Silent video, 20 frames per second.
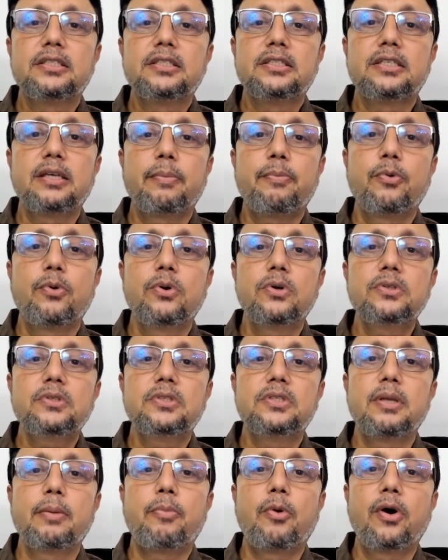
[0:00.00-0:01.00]

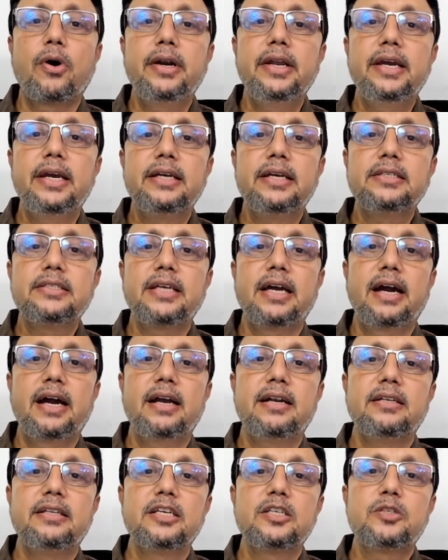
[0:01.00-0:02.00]
Suppose the body is
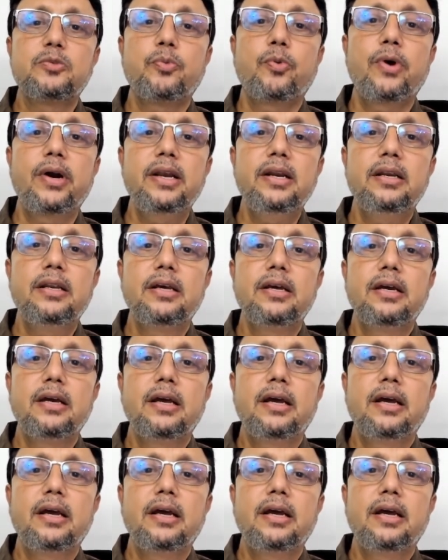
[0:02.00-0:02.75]
at this point,